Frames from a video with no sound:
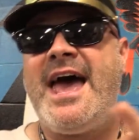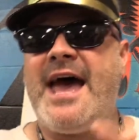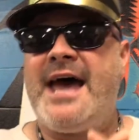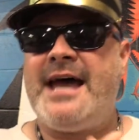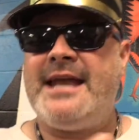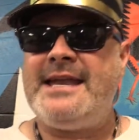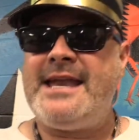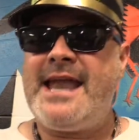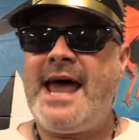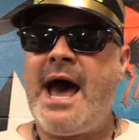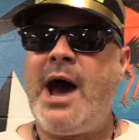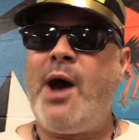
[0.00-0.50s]

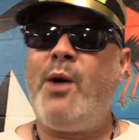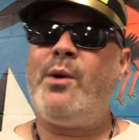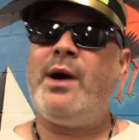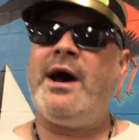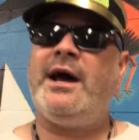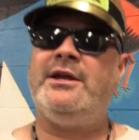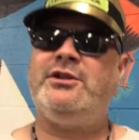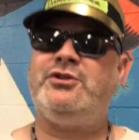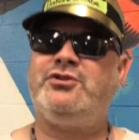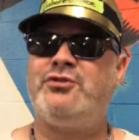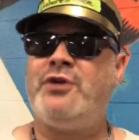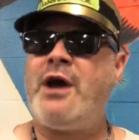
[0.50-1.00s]
and now
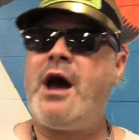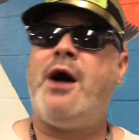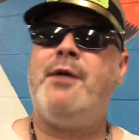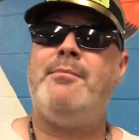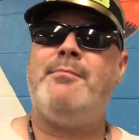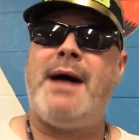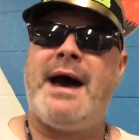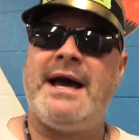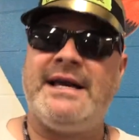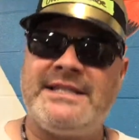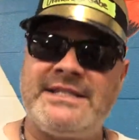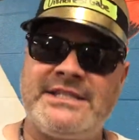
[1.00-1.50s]
I
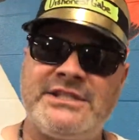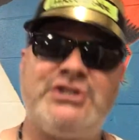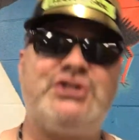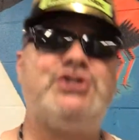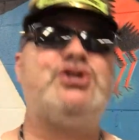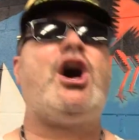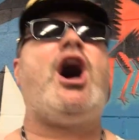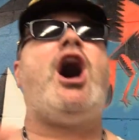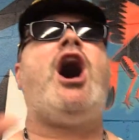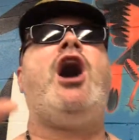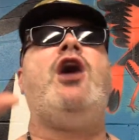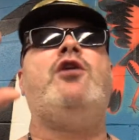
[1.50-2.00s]
drown my
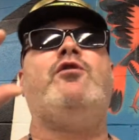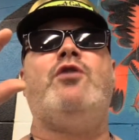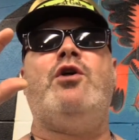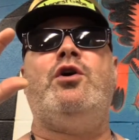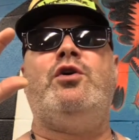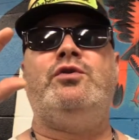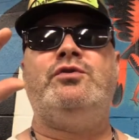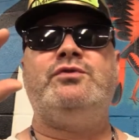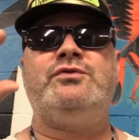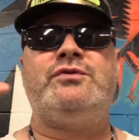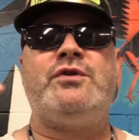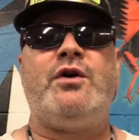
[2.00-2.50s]

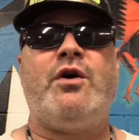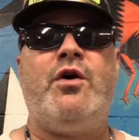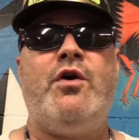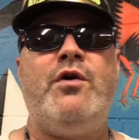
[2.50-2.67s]
sorrows